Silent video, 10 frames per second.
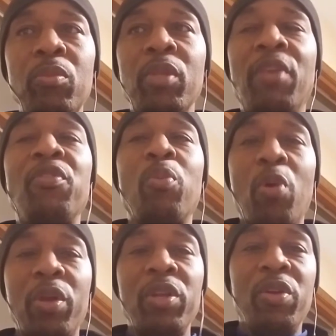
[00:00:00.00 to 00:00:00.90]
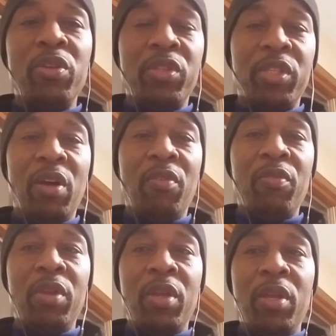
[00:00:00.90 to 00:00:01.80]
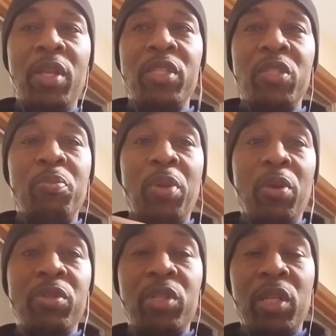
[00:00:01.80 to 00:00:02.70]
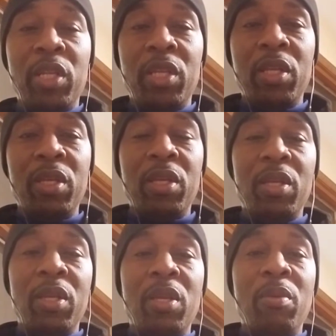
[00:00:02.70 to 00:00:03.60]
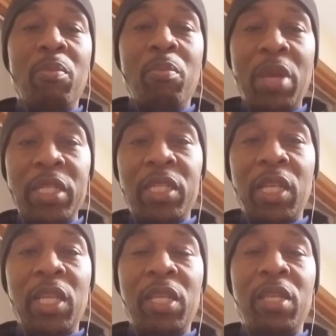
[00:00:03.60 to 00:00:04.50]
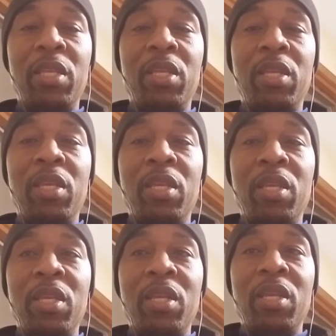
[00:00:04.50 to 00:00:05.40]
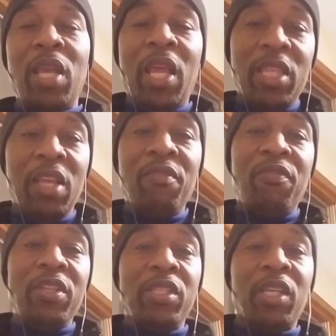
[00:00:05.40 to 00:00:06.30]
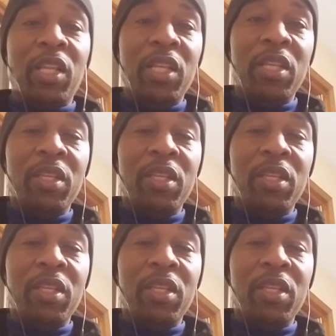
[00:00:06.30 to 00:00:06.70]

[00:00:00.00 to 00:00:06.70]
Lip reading: if you're working on yourself spiritually, mentally, and then physically,